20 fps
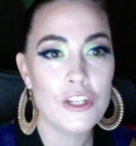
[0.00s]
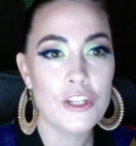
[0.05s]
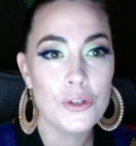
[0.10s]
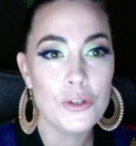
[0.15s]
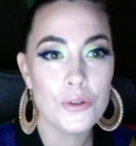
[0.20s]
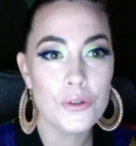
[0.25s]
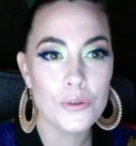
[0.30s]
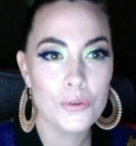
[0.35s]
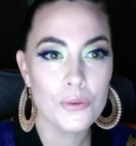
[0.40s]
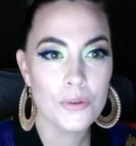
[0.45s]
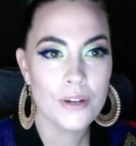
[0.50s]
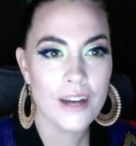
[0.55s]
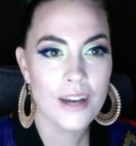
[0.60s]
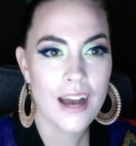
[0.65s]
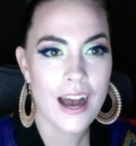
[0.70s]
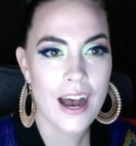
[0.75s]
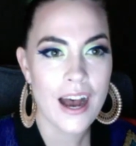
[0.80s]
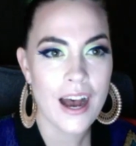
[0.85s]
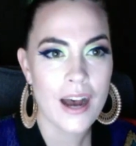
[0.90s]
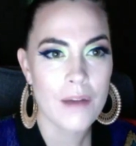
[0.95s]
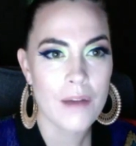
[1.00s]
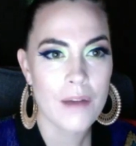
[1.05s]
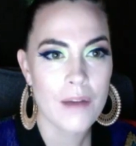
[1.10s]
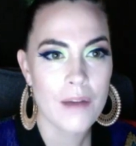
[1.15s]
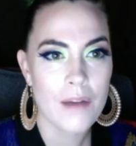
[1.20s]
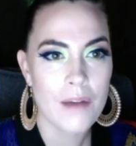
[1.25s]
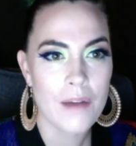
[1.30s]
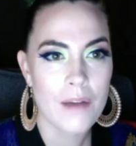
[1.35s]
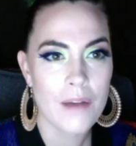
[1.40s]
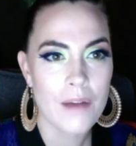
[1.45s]
new
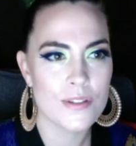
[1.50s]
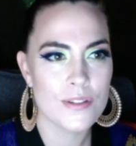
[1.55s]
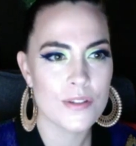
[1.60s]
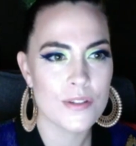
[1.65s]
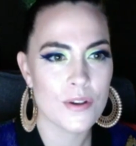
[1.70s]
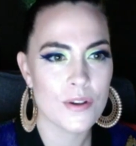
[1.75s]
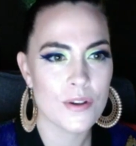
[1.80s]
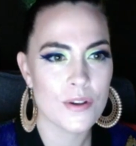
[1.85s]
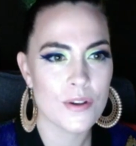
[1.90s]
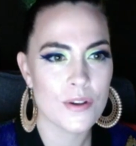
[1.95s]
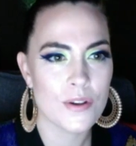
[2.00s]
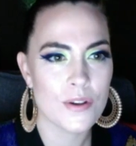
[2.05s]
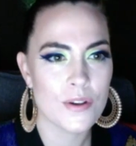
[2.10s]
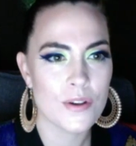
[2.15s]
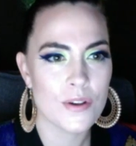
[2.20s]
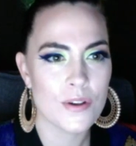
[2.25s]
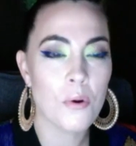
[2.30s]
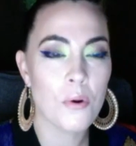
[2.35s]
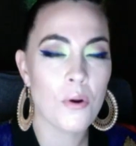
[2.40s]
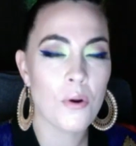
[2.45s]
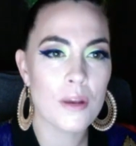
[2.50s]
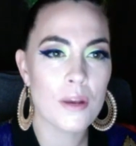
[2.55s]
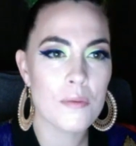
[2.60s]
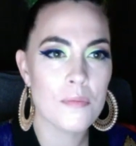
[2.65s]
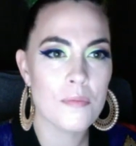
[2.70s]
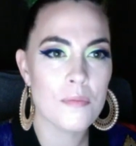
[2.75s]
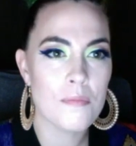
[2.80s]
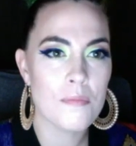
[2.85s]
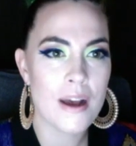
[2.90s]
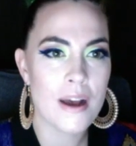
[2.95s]
to sort of
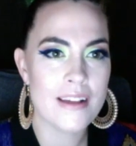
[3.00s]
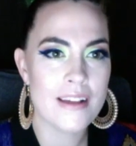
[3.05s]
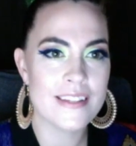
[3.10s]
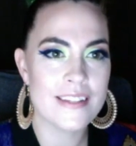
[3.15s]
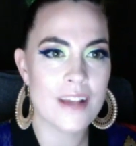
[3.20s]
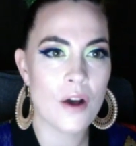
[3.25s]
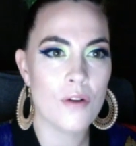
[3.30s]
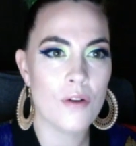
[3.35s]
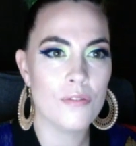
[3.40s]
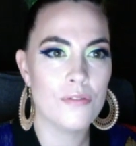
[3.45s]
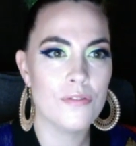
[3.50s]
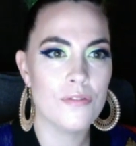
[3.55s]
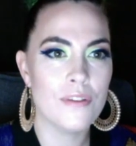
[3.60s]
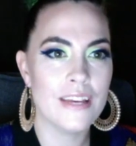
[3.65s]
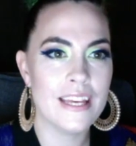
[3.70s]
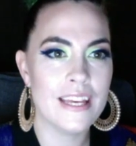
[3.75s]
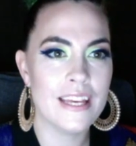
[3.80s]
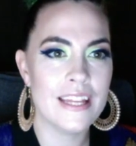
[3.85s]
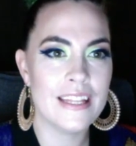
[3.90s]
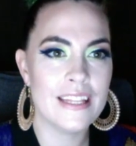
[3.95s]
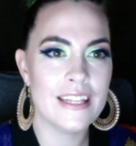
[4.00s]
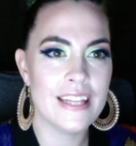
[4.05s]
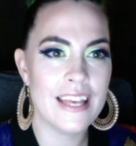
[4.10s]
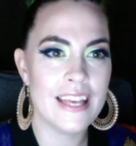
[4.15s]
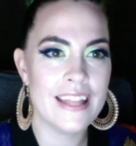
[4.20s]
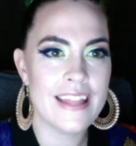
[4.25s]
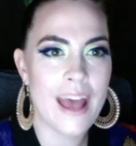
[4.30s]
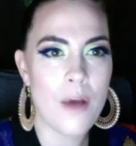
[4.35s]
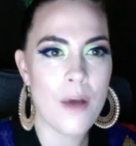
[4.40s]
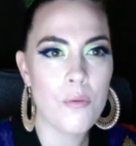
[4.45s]
exploring myself
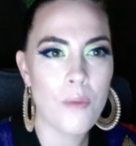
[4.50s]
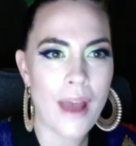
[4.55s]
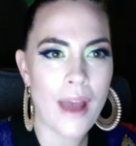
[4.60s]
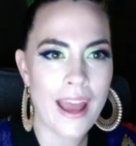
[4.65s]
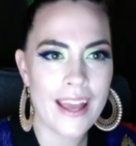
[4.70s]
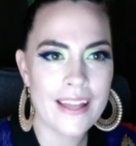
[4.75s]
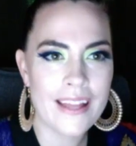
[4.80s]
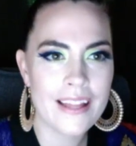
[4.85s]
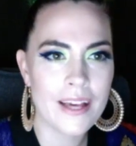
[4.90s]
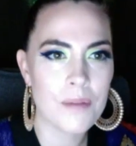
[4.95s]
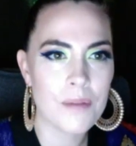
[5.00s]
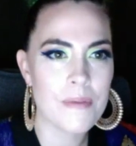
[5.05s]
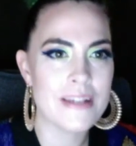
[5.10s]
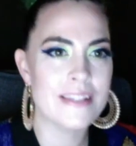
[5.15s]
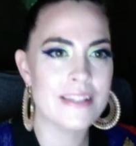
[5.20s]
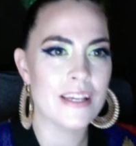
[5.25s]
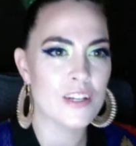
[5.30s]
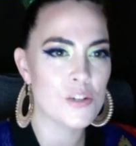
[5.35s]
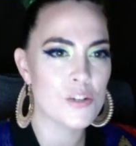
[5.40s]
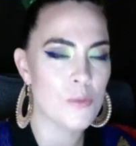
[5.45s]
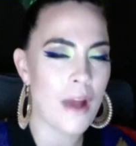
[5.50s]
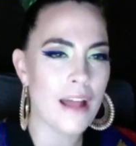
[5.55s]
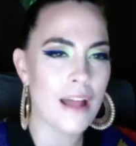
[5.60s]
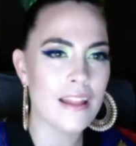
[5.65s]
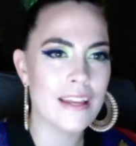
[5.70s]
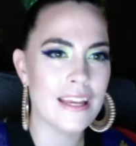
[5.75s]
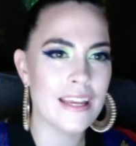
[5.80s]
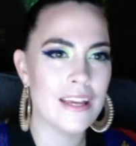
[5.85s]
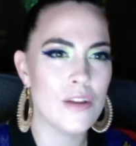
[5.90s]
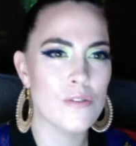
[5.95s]
in that way, like my
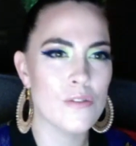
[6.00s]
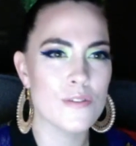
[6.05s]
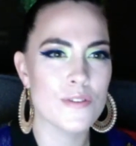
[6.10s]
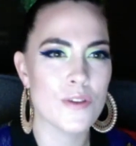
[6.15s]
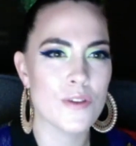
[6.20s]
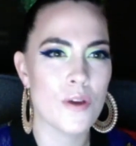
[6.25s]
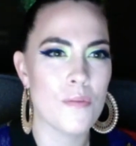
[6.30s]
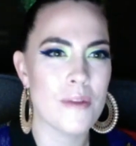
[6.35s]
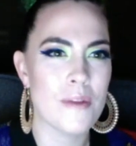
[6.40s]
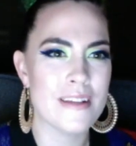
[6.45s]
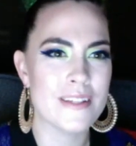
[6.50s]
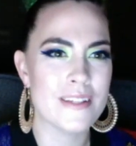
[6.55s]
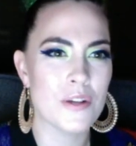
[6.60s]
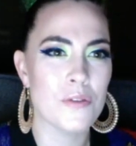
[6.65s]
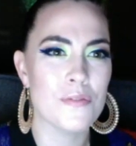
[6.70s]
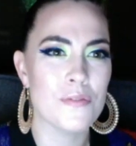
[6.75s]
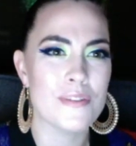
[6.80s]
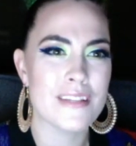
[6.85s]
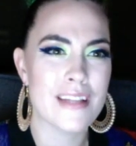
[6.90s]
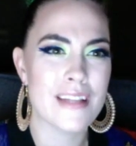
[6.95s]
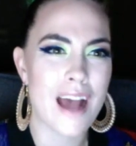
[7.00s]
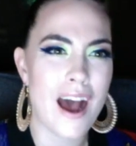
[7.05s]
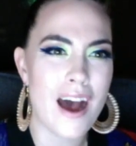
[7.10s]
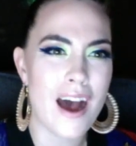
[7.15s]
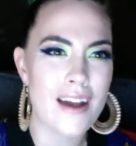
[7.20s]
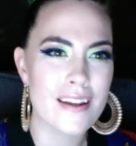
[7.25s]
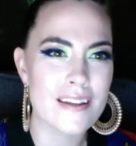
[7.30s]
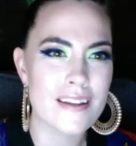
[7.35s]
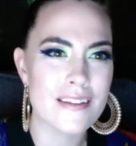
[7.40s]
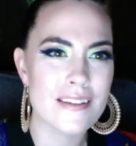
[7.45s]
sexuality and also myself as an
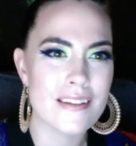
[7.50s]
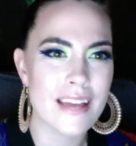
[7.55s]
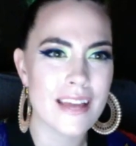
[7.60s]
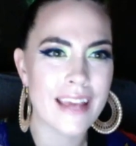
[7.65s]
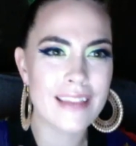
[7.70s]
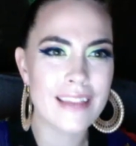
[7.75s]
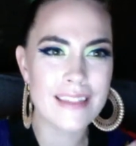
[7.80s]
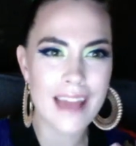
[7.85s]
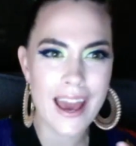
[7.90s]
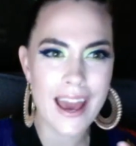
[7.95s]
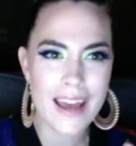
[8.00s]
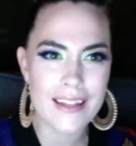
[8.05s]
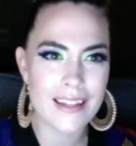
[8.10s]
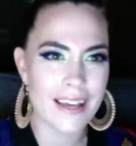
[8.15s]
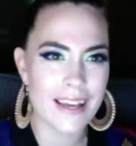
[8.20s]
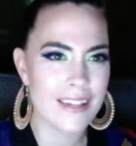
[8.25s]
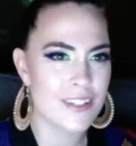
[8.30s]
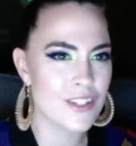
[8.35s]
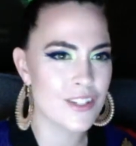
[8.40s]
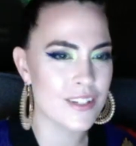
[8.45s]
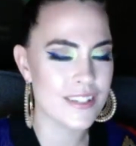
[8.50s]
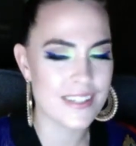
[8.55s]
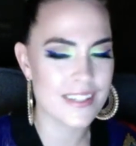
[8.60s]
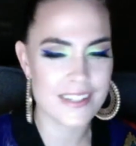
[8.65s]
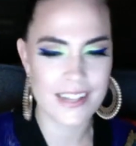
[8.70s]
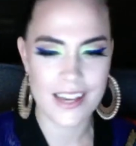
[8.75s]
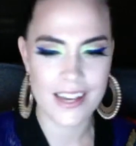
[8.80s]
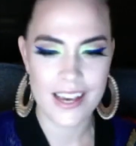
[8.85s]
artist like that. Like just